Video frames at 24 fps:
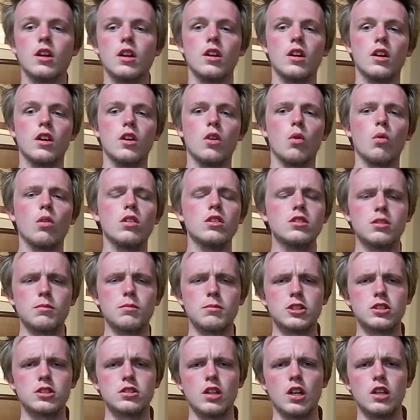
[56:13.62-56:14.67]
what is a
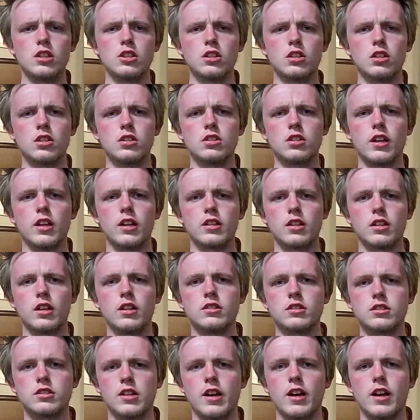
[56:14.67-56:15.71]
misogynist
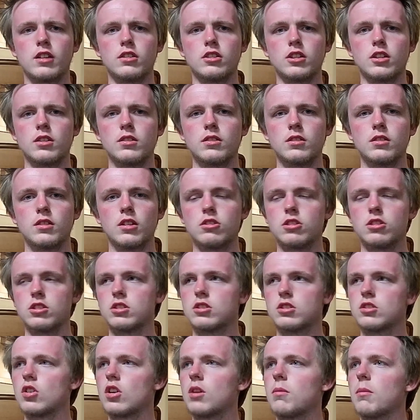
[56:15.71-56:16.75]
exactly? They'll just
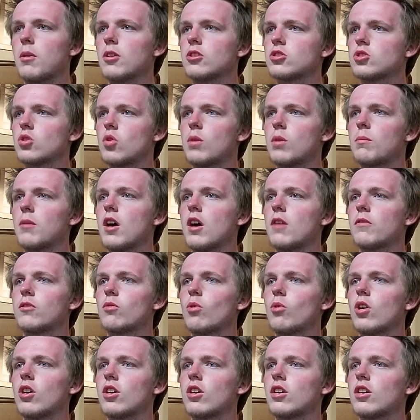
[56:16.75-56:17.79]
storm off and
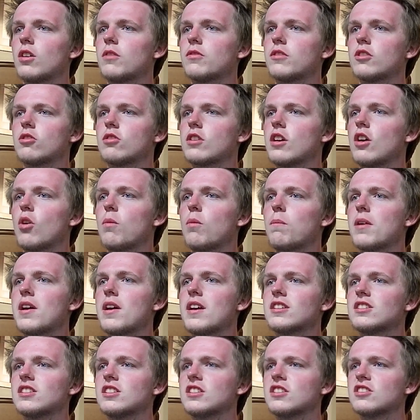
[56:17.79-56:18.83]
walk off. They'll get all
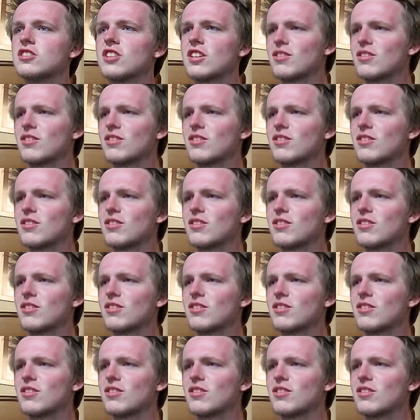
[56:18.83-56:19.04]
pissy and it's like...